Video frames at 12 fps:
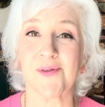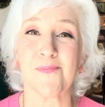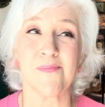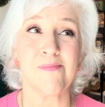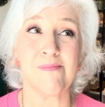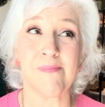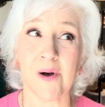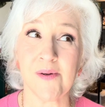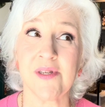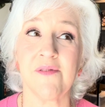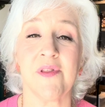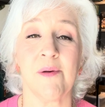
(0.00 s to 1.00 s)

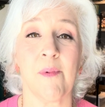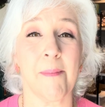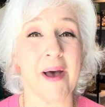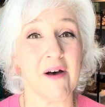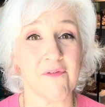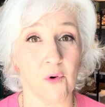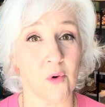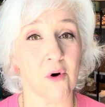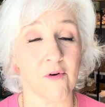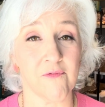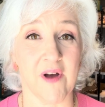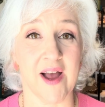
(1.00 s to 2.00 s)
most of them about 4
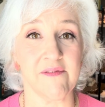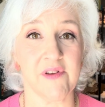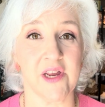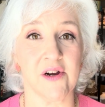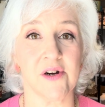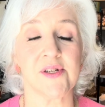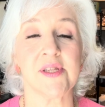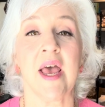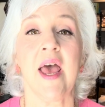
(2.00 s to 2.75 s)
or 5 years.